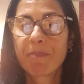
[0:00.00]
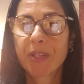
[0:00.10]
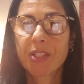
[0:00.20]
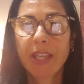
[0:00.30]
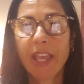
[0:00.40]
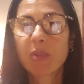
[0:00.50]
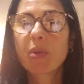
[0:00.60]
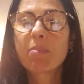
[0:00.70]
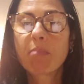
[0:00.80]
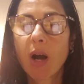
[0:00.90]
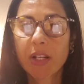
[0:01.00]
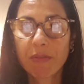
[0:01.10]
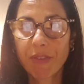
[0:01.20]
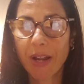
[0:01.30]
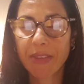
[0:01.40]
is can we
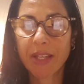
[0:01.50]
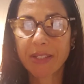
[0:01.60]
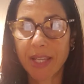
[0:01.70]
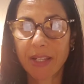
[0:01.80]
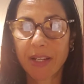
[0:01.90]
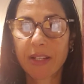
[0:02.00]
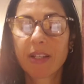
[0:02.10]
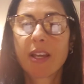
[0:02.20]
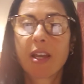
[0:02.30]
modify that data,